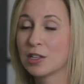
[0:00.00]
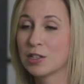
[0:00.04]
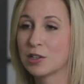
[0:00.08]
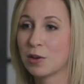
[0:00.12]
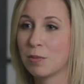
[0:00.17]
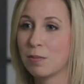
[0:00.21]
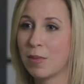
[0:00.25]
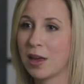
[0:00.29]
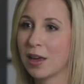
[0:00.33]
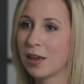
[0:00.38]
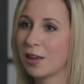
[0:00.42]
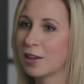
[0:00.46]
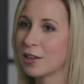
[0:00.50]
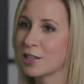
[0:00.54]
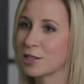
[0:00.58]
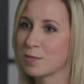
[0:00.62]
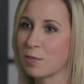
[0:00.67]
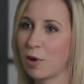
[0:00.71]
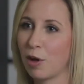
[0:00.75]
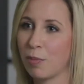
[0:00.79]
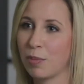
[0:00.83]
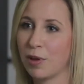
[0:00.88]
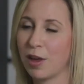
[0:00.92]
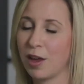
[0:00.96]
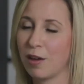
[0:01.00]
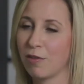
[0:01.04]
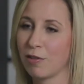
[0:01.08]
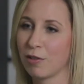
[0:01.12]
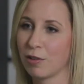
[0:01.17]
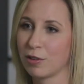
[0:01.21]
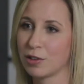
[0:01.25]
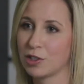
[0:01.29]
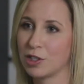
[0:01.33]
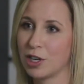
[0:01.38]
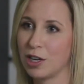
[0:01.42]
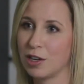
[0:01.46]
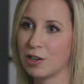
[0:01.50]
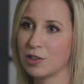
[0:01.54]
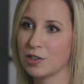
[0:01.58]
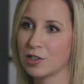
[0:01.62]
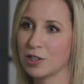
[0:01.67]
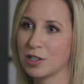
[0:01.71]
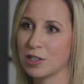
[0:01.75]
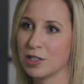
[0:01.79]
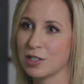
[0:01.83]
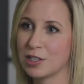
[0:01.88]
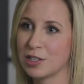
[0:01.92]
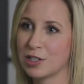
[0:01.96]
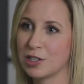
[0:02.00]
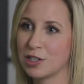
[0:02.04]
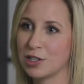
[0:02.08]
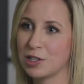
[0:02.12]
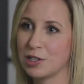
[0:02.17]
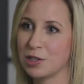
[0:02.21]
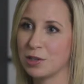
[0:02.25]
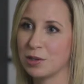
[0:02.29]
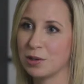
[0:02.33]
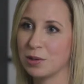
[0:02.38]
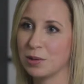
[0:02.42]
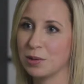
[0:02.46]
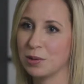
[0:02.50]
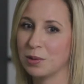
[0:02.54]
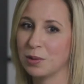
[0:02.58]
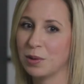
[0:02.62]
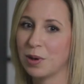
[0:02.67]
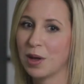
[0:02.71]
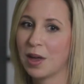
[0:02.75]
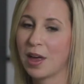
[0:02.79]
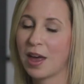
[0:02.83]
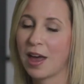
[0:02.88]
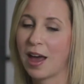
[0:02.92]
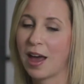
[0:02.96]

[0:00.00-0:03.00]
So making small behavioral changes to